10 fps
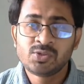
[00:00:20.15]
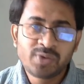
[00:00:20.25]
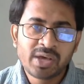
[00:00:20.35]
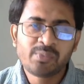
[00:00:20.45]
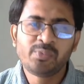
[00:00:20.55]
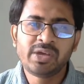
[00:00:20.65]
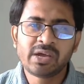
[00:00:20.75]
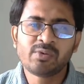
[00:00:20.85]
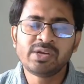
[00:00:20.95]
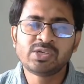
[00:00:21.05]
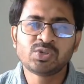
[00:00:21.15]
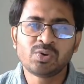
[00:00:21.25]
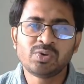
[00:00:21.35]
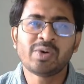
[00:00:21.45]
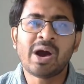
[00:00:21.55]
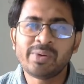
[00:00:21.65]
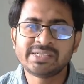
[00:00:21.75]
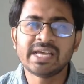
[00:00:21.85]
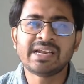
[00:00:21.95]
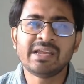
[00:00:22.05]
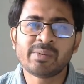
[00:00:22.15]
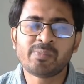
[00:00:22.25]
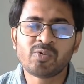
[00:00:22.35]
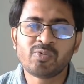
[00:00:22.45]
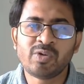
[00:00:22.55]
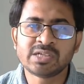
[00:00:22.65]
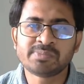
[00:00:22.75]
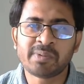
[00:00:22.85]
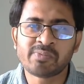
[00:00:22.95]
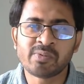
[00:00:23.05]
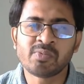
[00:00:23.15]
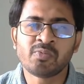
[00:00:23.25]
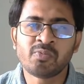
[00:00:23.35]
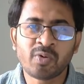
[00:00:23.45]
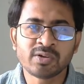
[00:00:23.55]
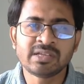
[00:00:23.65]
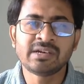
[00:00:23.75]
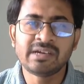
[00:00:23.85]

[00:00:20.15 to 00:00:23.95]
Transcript: Today, we are going to show you how exactly our portfolio has performed for the